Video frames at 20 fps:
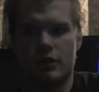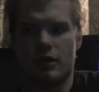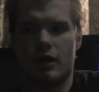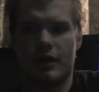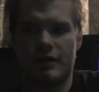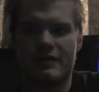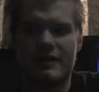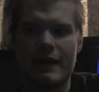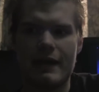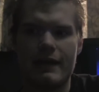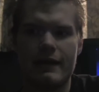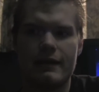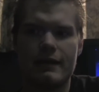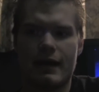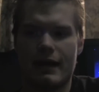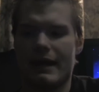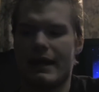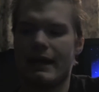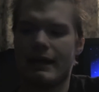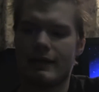a day,
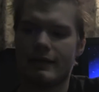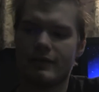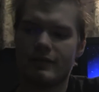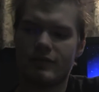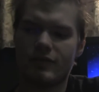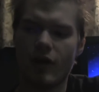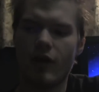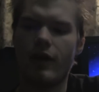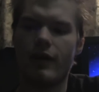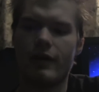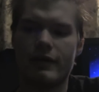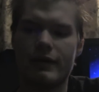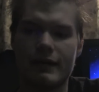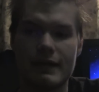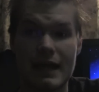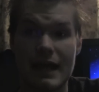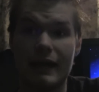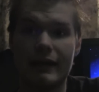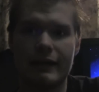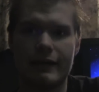I had it done and
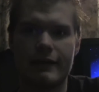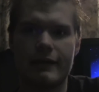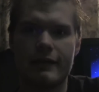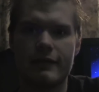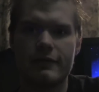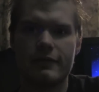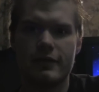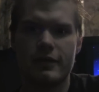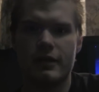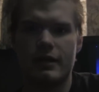edited,